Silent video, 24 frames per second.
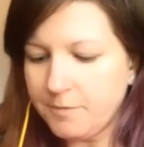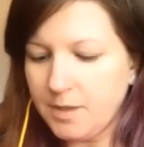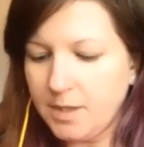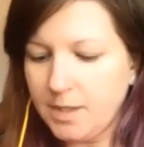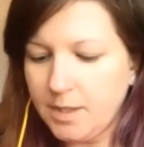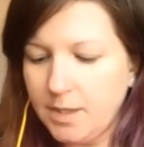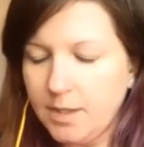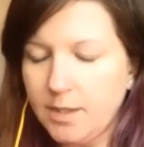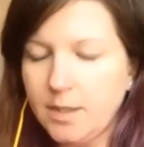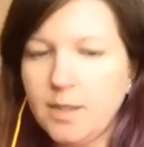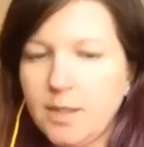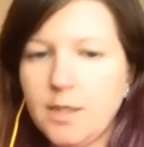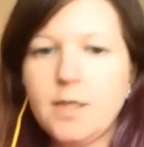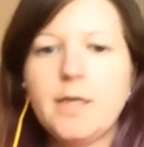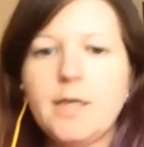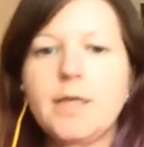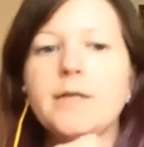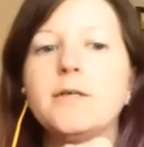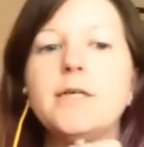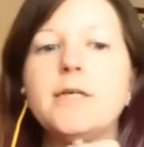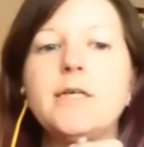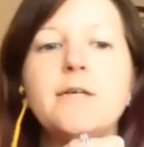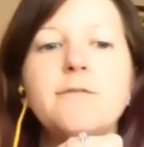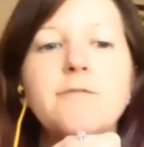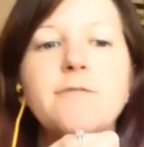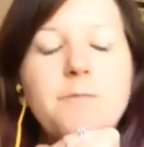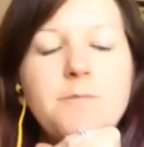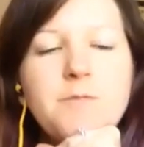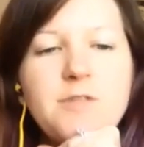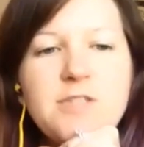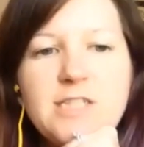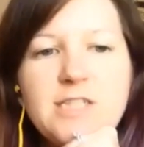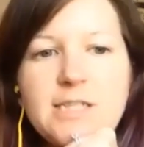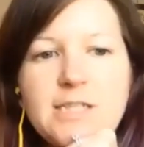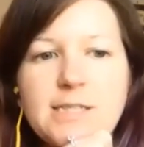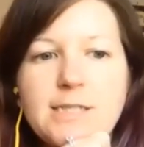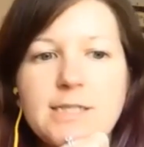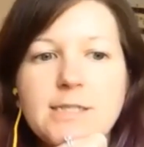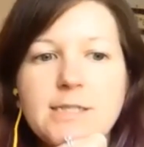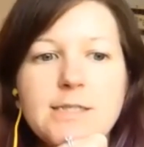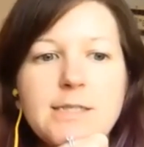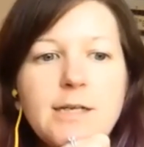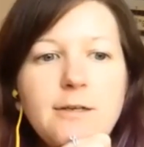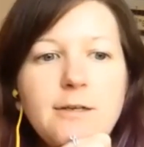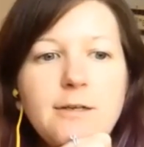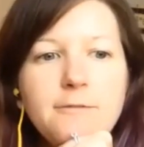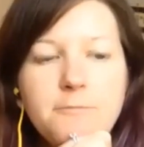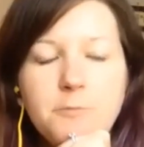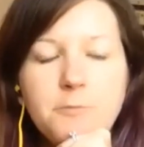the area of emphasis itself,